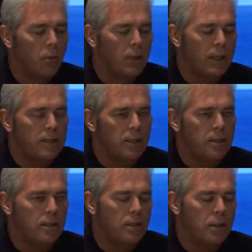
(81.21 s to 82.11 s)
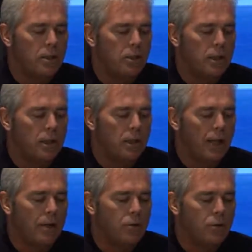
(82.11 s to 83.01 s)
What that does is essentially
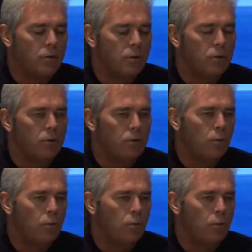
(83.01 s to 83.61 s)
allows you to,